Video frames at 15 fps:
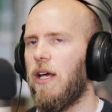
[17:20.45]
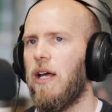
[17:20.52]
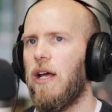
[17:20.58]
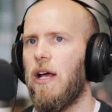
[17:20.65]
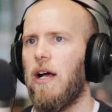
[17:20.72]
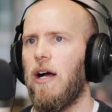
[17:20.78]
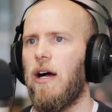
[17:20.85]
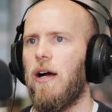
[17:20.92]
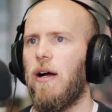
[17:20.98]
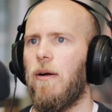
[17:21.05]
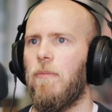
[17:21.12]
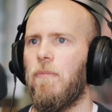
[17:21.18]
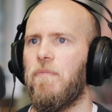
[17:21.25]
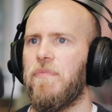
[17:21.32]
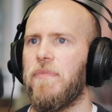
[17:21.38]
Mm.
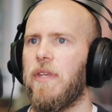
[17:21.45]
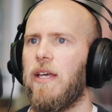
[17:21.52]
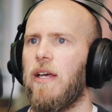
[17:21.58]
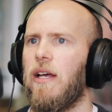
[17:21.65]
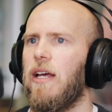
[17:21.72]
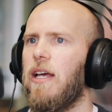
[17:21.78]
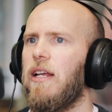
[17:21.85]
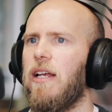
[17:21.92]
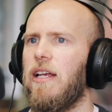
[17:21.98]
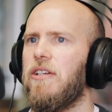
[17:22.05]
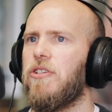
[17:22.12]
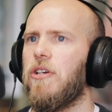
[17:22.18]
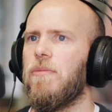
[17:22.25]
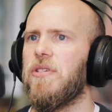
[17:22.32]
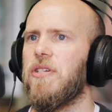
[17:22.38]
Um, in
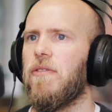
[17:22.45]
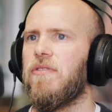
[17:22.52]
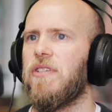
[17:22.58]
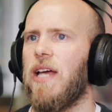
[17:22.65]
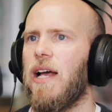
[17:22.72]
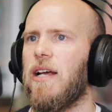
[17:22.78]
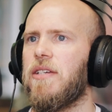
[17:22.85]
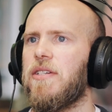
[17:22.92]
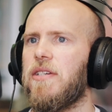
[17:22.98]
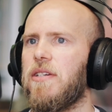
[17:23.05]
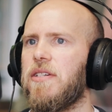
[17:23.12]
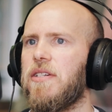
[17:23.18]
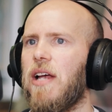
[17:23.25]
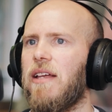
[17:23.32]
terms of taxes,